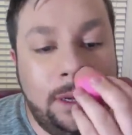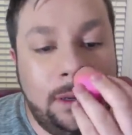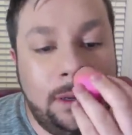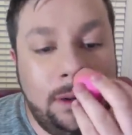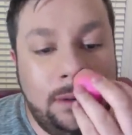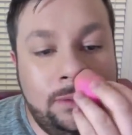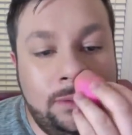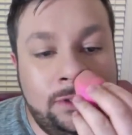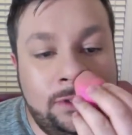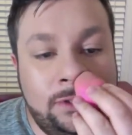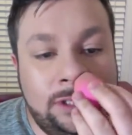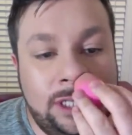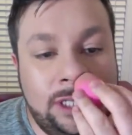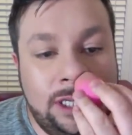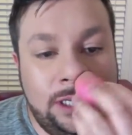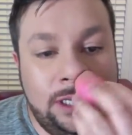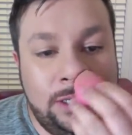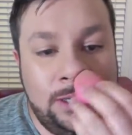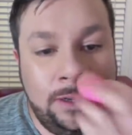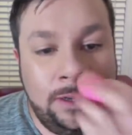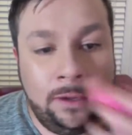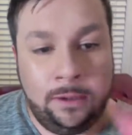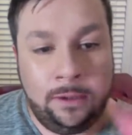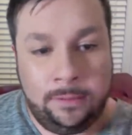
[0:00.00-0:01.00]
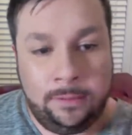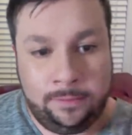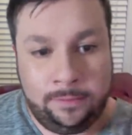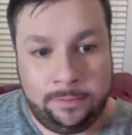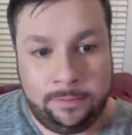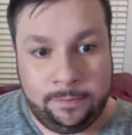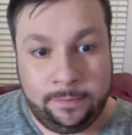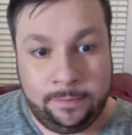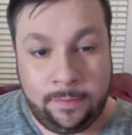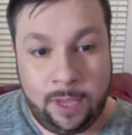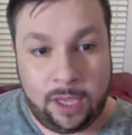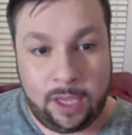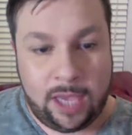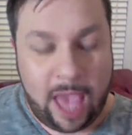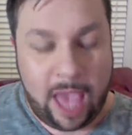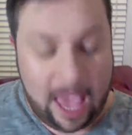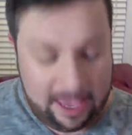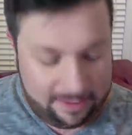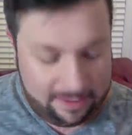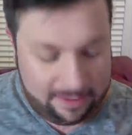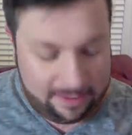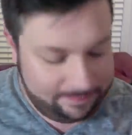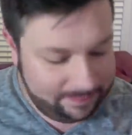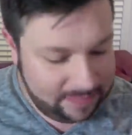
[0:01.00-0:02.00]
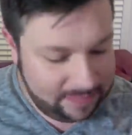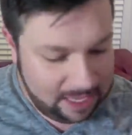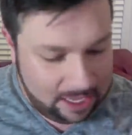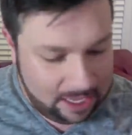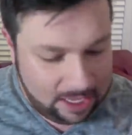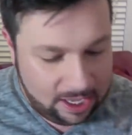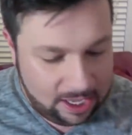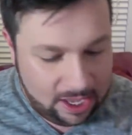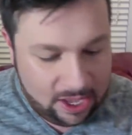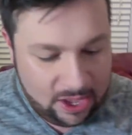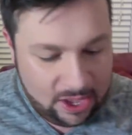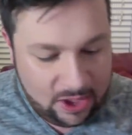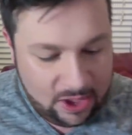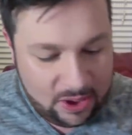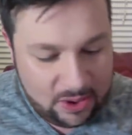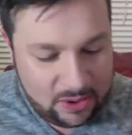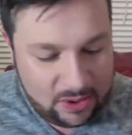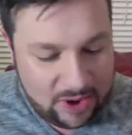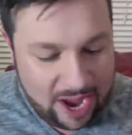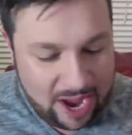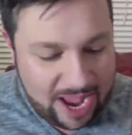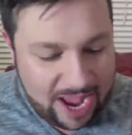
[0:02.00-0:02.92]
my normal skin tone. Okay. All